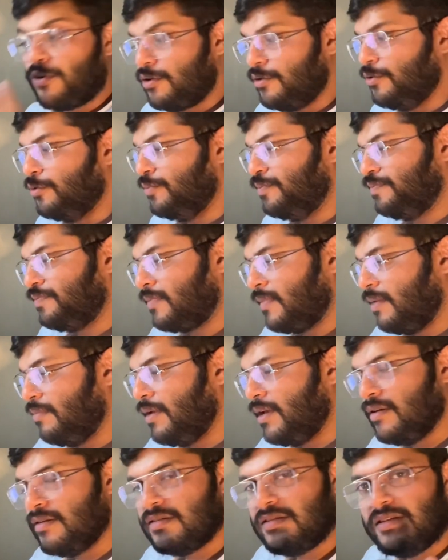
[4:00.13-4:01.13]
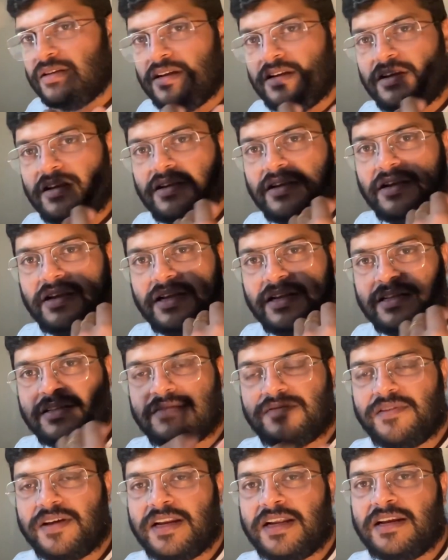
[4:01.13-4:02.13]
to do, because it is
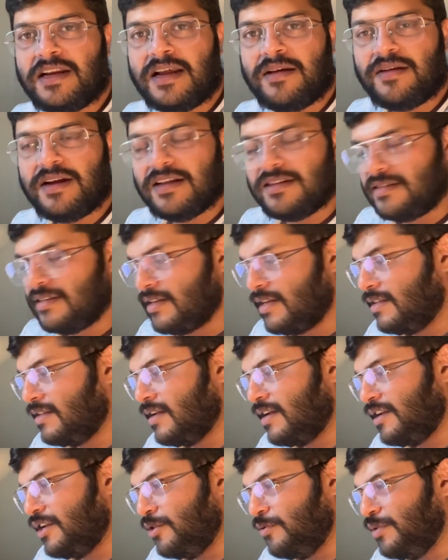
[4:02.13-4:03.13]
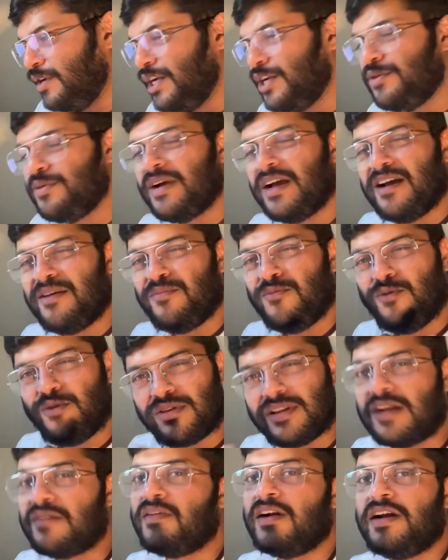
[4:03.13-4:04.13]
very necessary that you need to have more
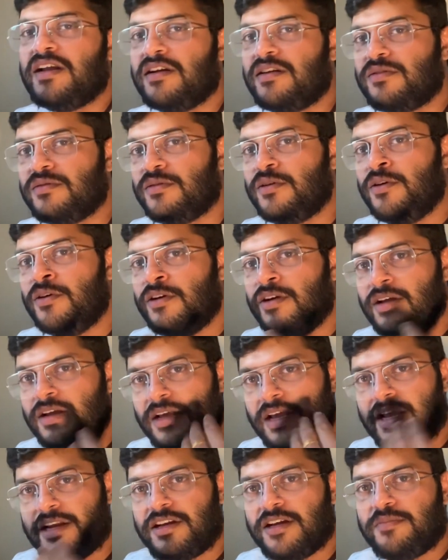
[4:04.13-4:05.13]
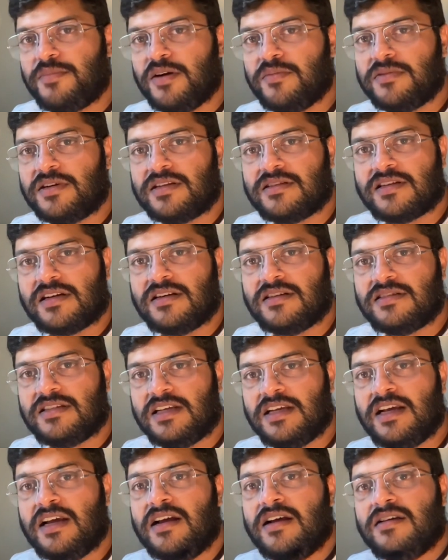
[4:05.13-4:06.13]
than 1 year to get your permanent
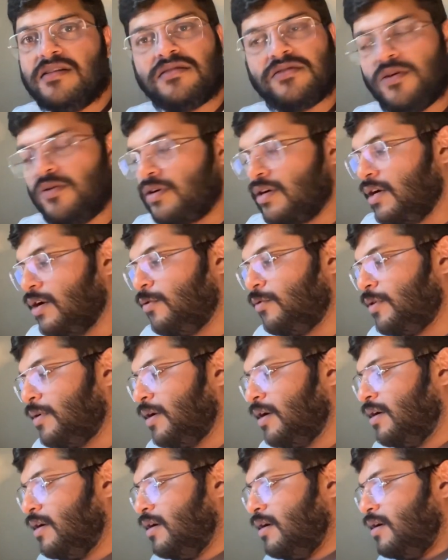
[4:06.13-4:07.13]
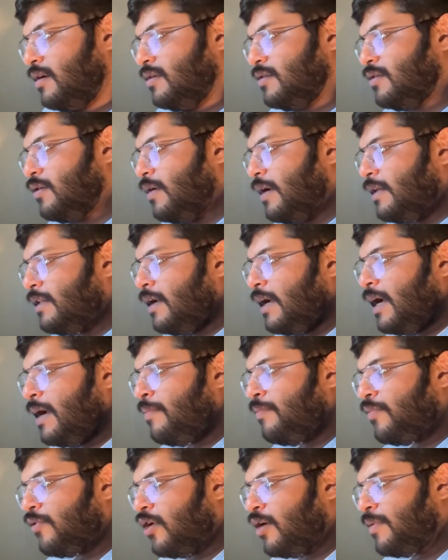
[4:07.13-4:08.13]
residency sorted out. So the
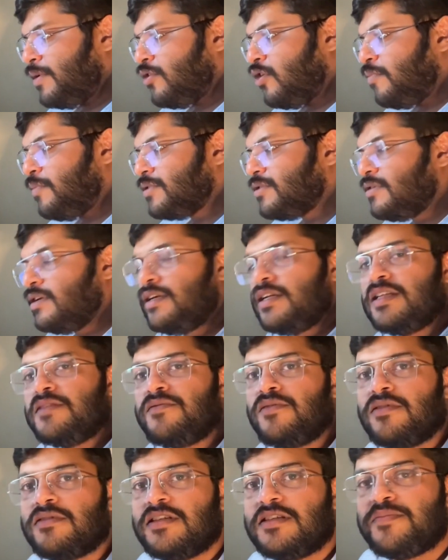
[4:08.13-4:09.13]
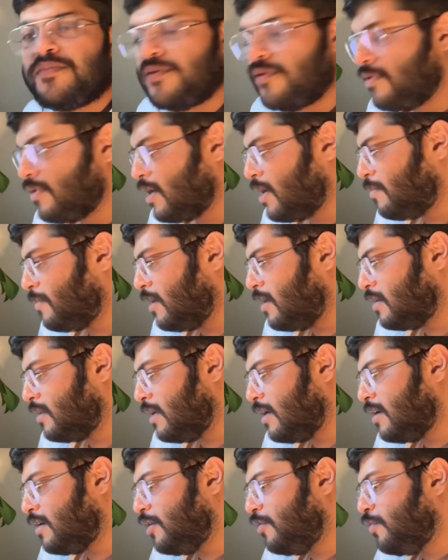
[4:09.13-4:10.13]
employment opportunities for this program are
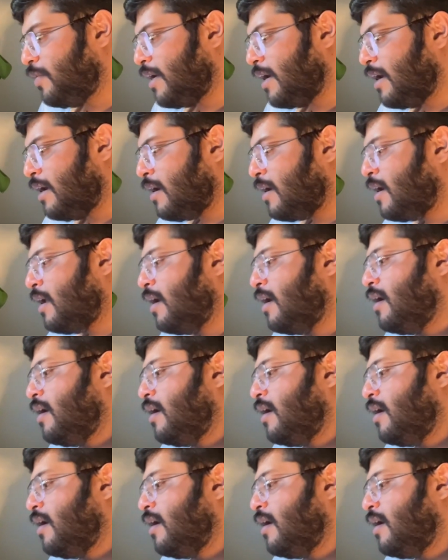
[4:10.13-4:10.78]
that you can